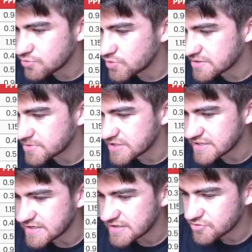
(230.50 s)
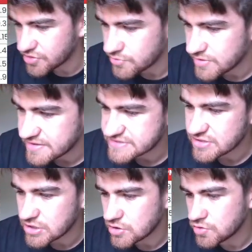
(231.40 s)
wingman here throughout this
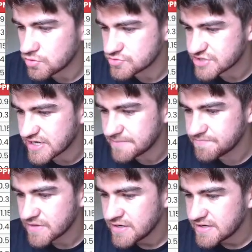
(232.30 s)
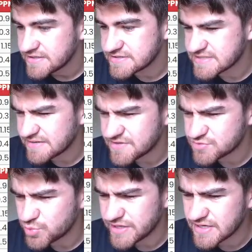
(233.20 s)
whole time, he does have this
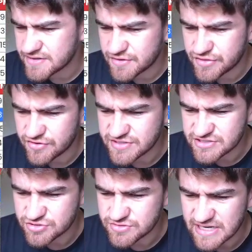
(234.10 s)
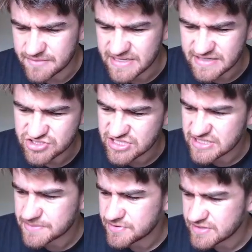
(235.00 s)
weird 32 game against
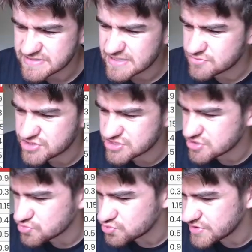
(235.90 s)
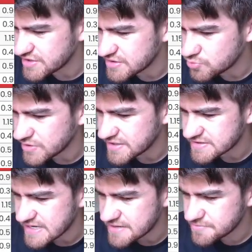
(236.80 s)
GWS. That was just a really weird
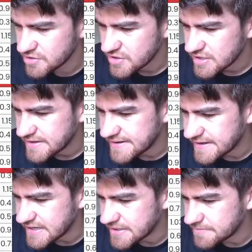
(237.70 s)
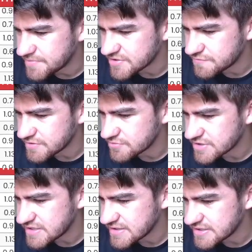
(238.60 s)
game. But if we
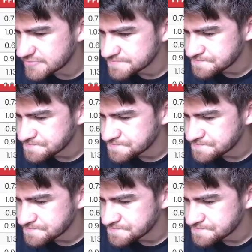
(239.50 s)
look here,